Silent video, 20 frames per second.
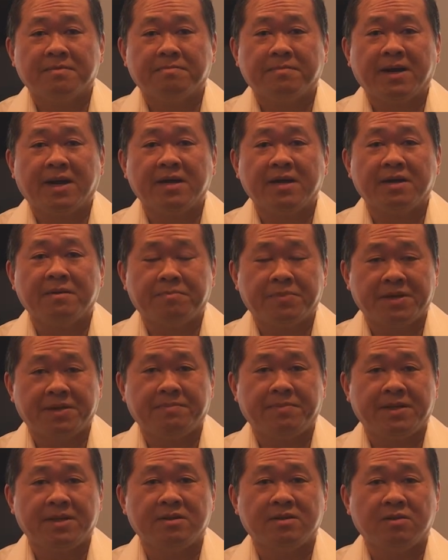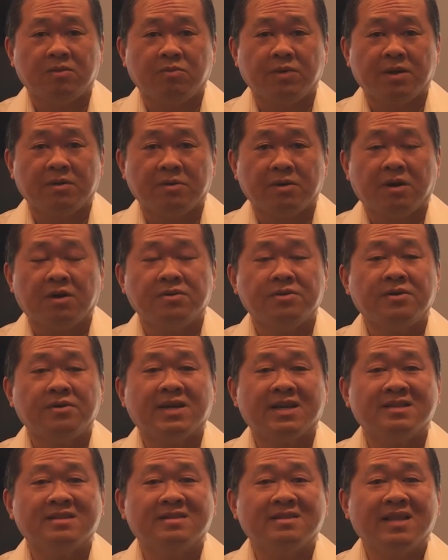buy a pre-printed will, or you
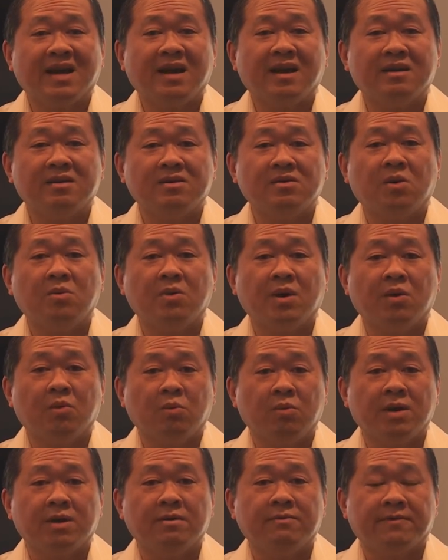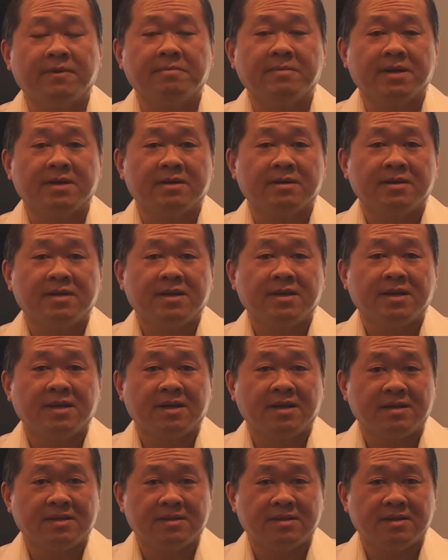can download a will from
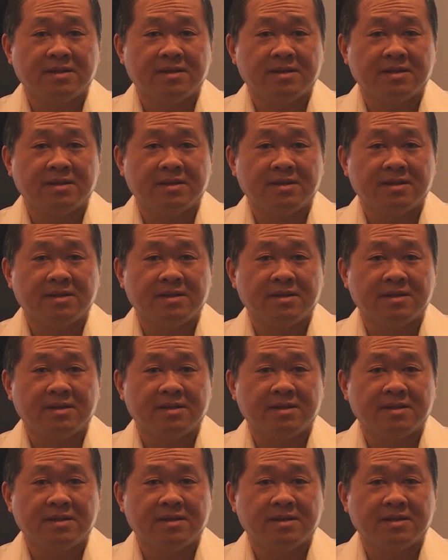the